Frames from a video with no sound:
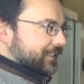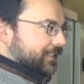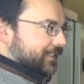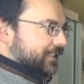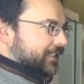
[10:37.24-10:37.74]

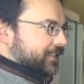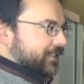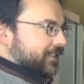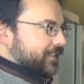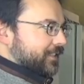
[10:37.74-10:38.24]

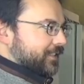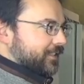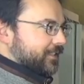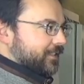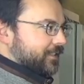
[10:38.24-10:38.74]

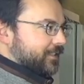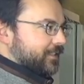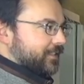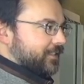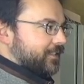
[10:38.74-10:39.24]

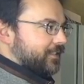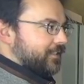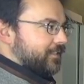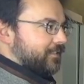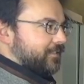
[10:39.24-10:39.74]

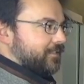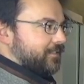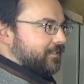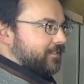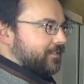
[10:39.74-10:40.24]

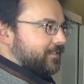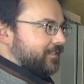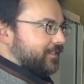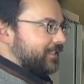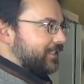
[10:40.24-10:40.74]

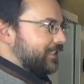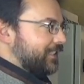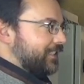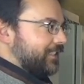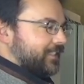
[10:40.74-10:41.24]

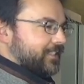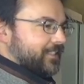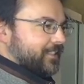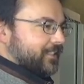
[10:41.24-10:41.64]
This person isn't speaking.